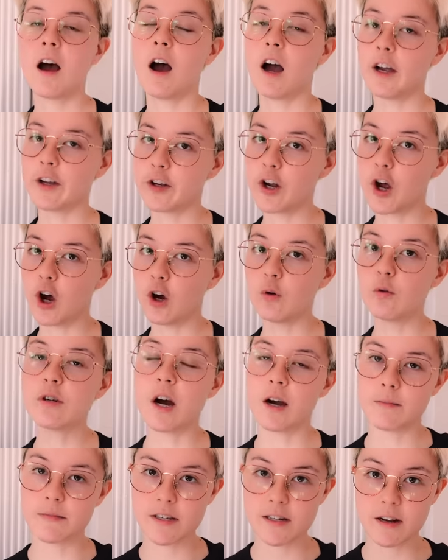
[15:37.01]
I know
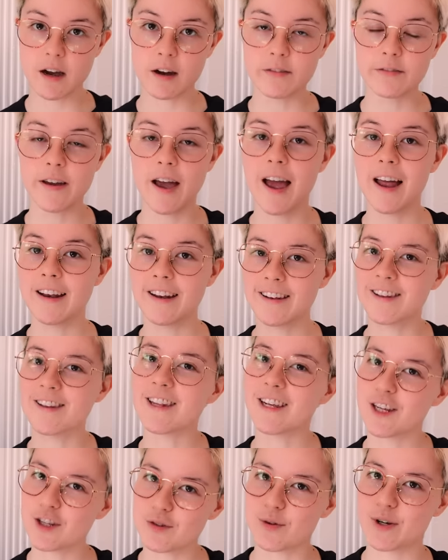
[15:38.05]
times are tough and
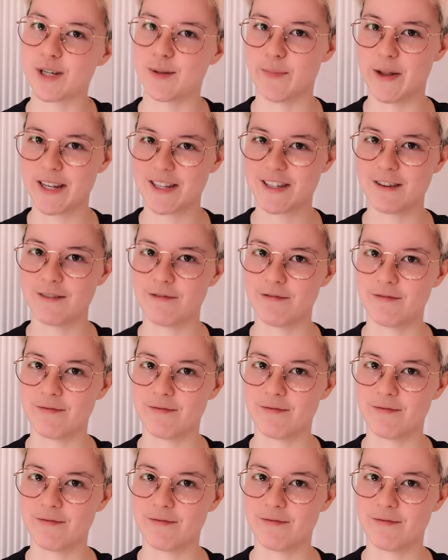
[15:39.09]
things are expensive.